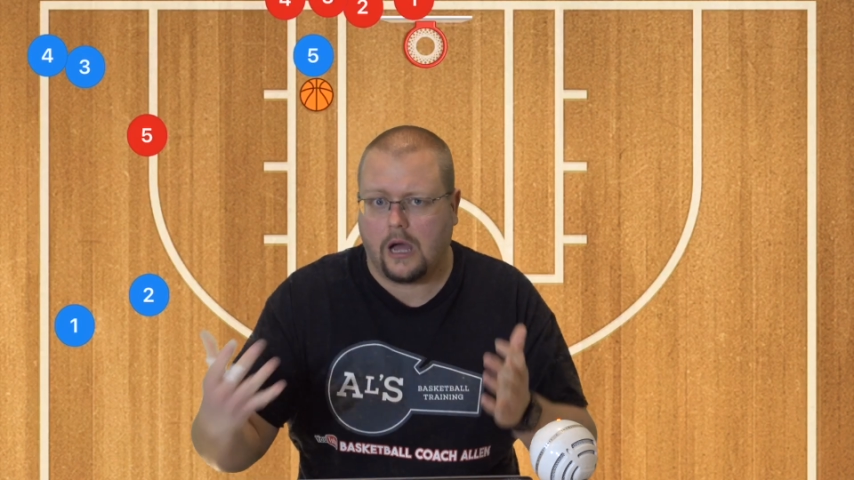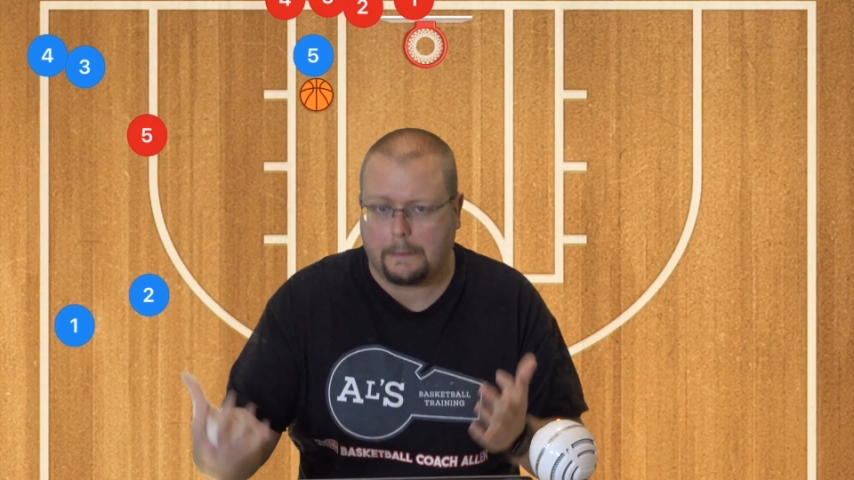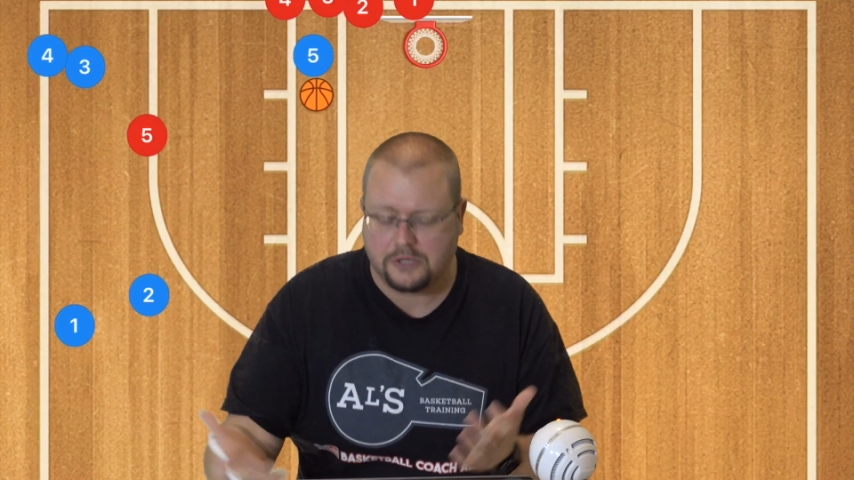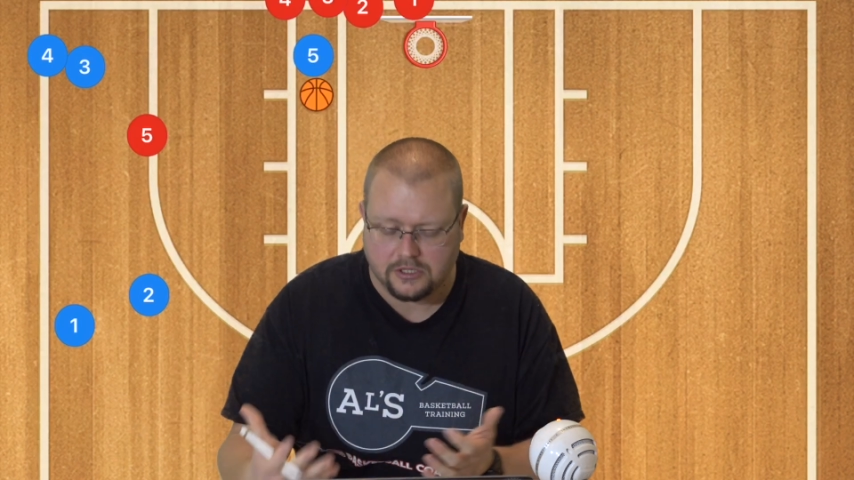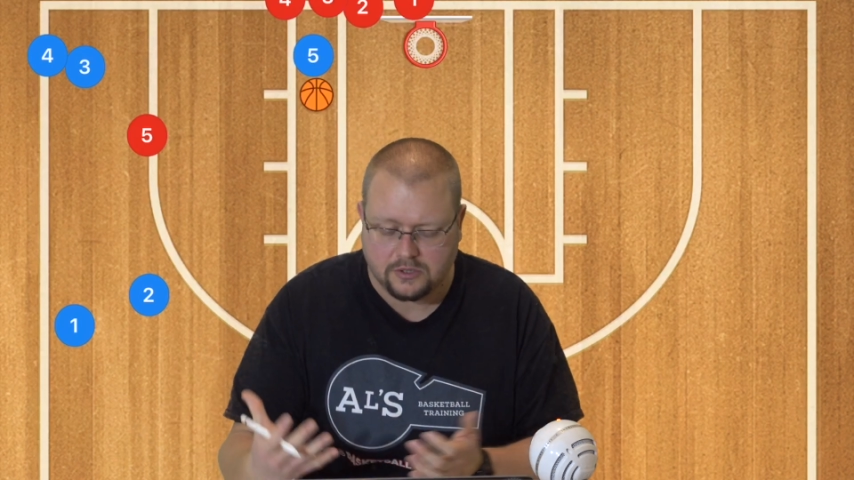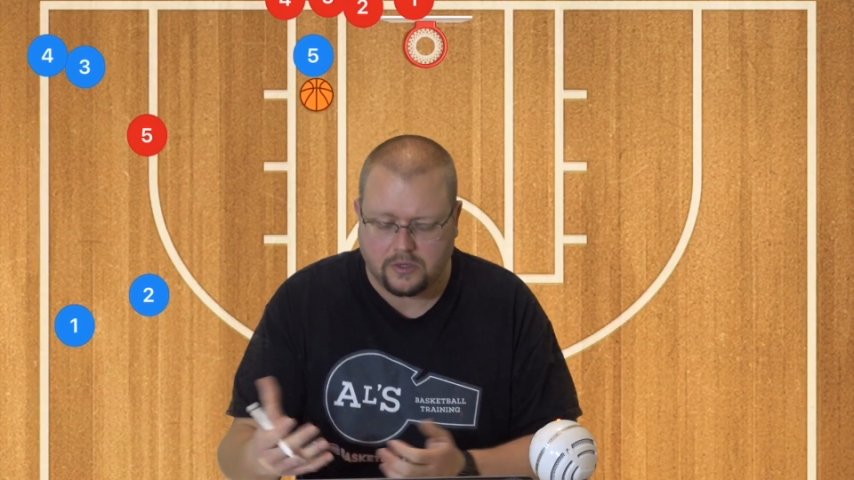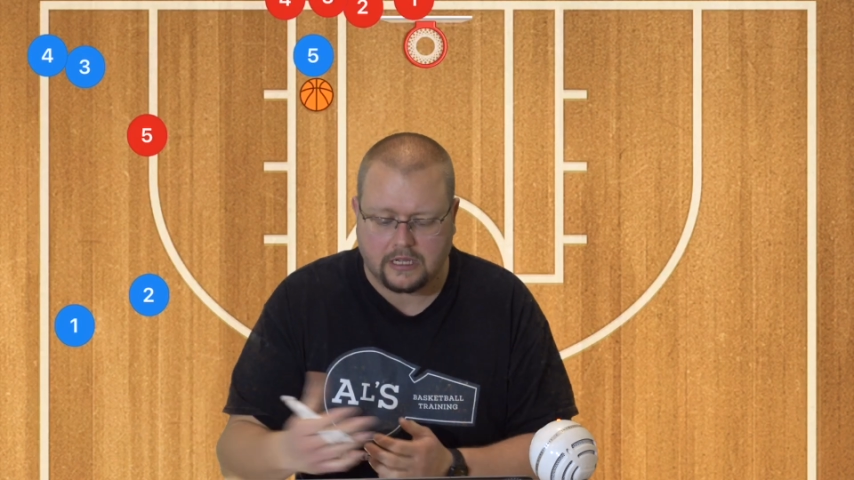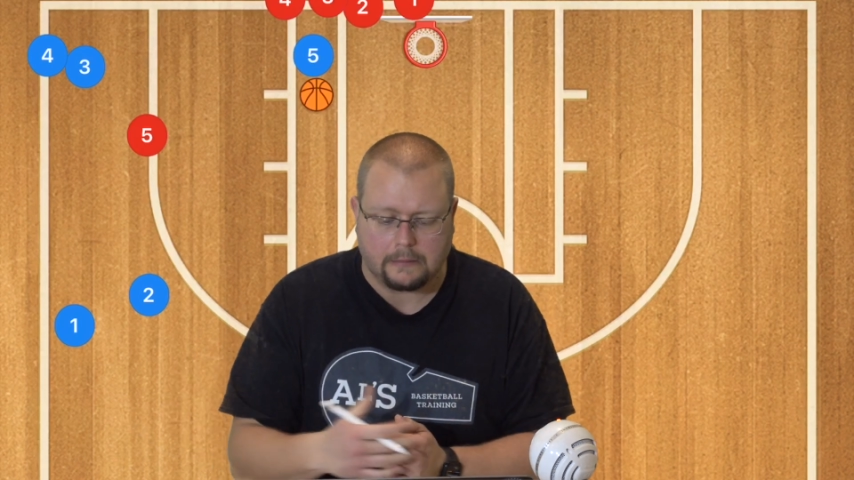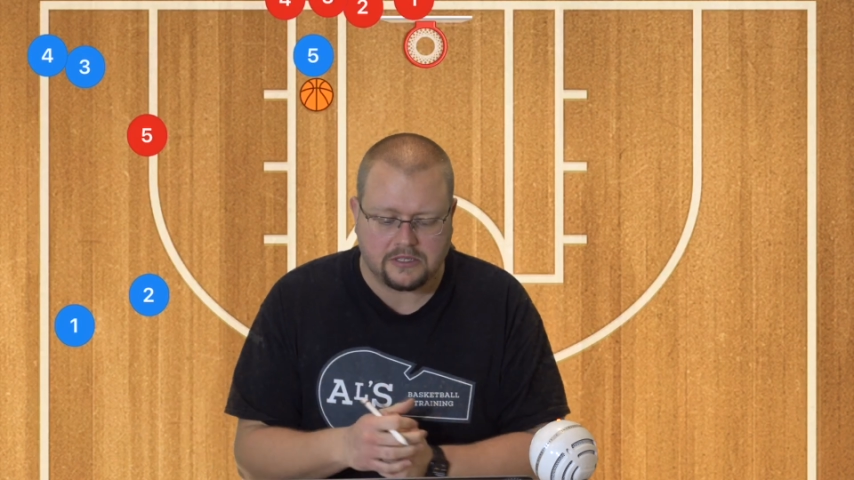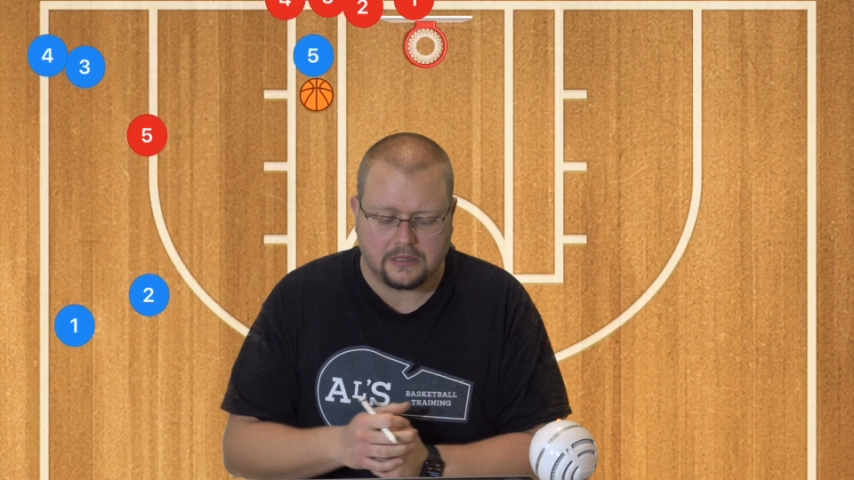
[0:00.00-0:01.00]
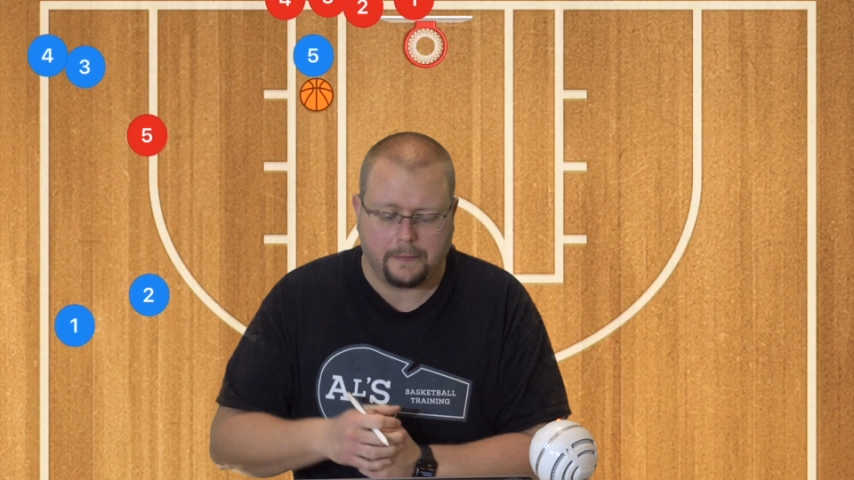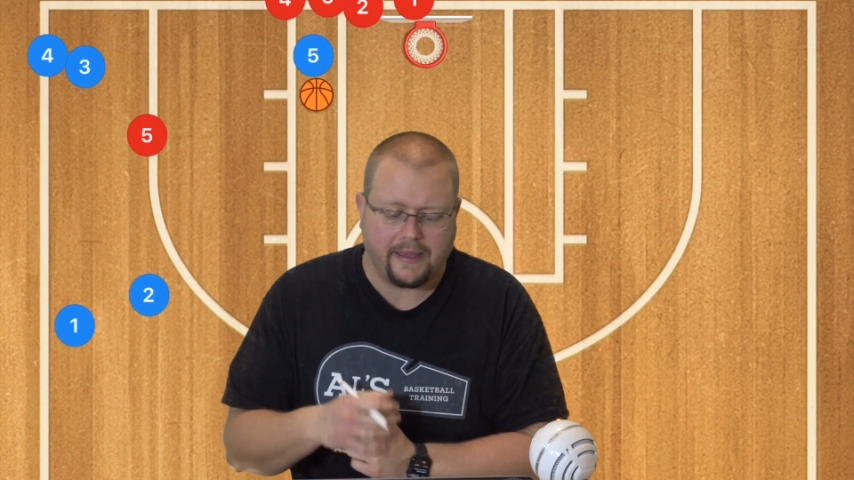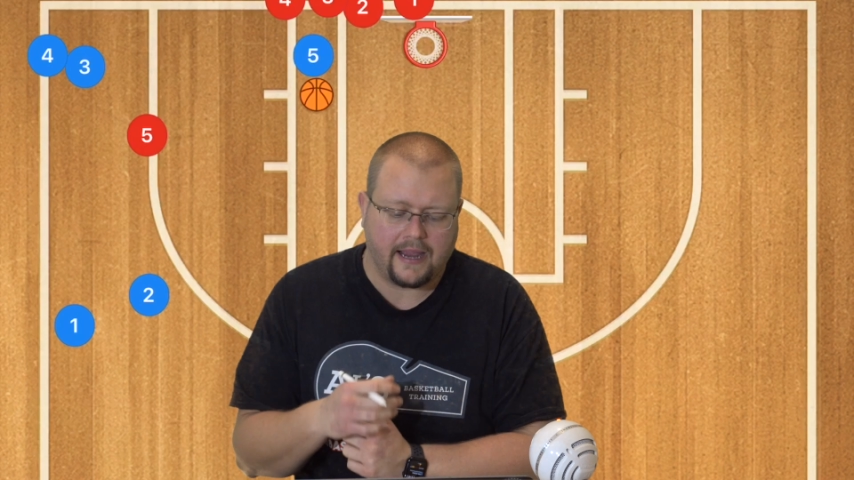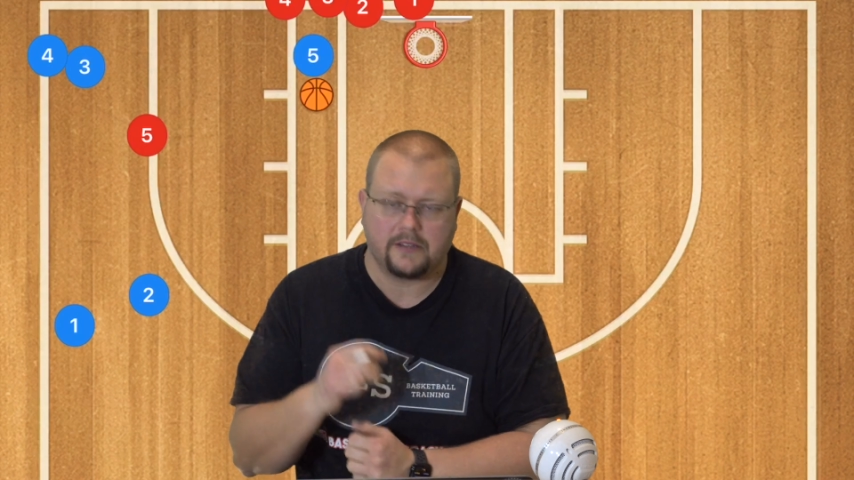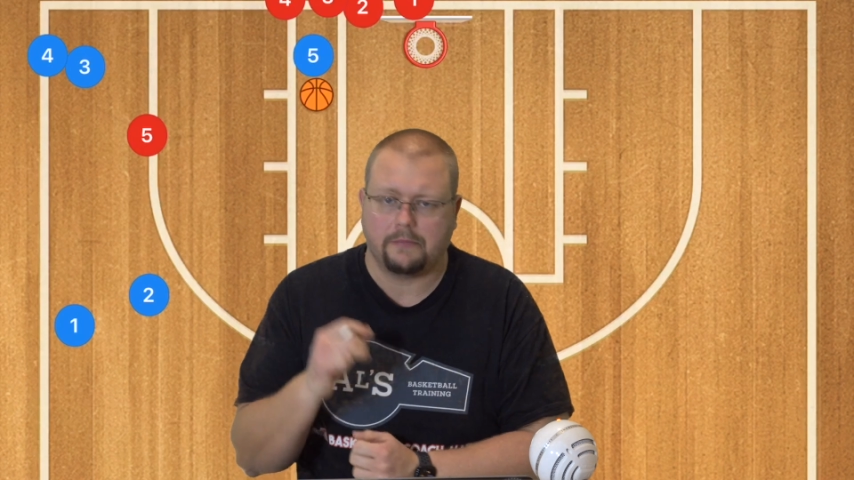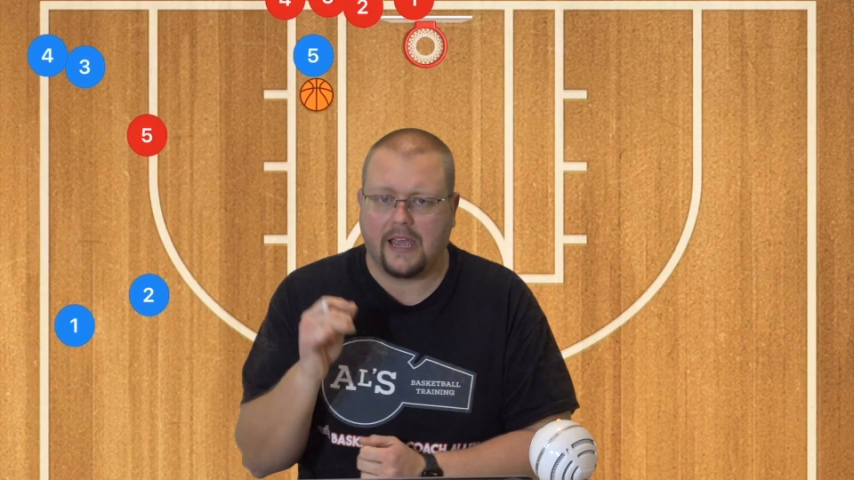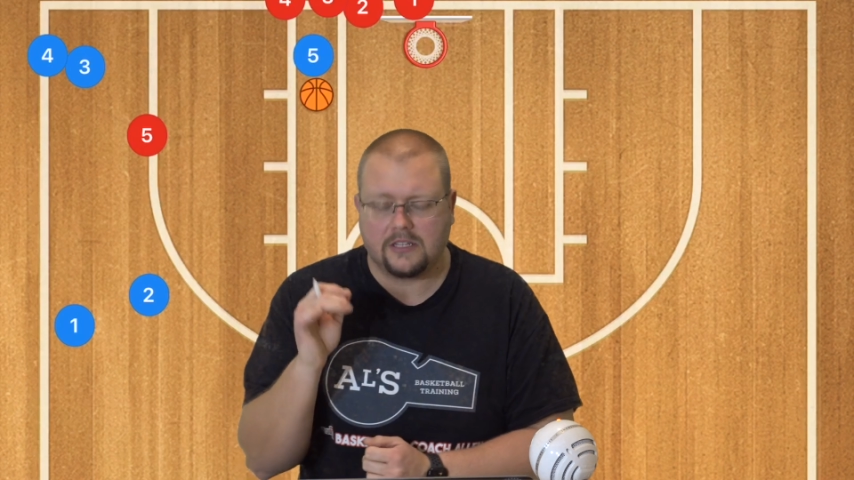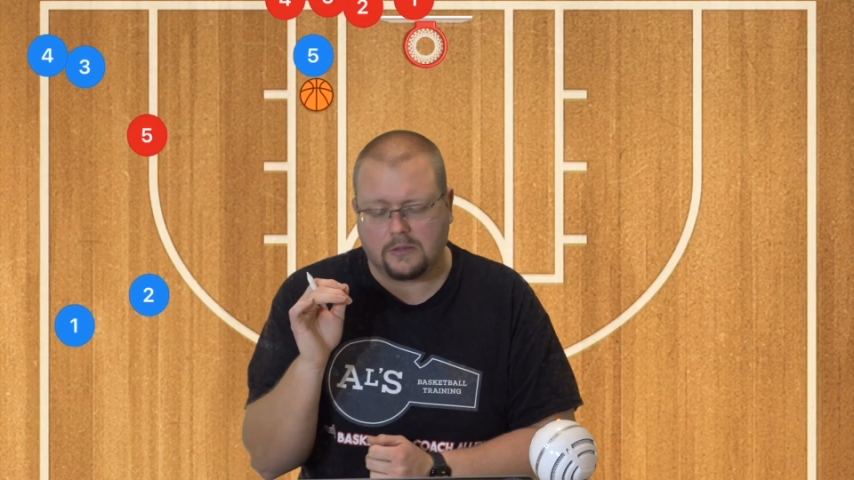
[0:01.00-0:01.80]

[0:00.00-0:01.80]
options when it comes to the man-to-man,